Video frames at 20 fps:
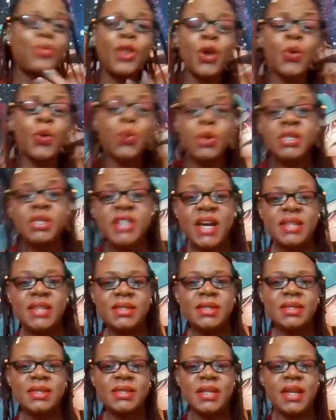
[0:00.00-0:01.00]
on
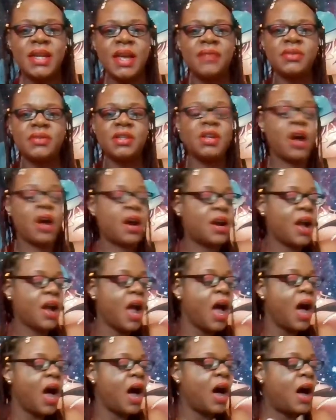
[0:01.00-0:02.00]
Jazzy C After Dark,
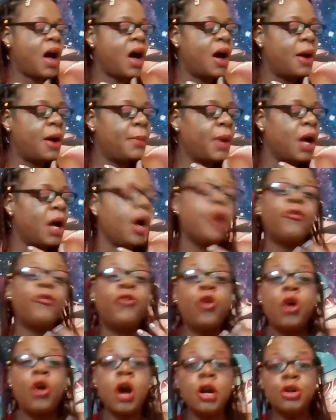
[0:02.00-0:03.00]

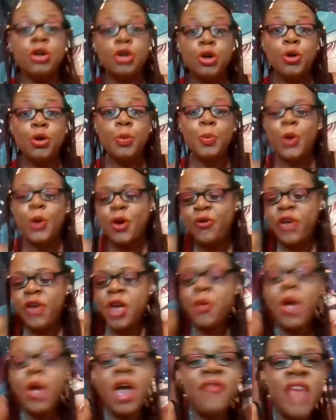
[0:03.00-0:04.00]
for a new
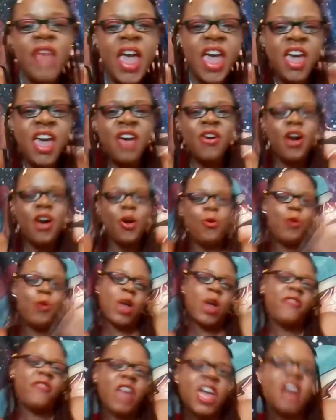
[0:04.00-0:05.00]
movie movie
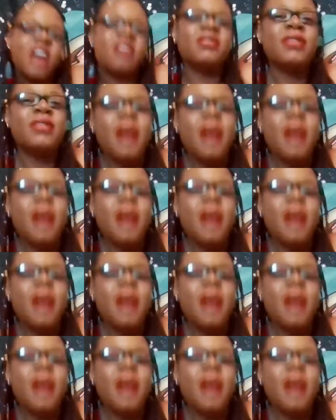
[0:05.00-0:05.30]
review.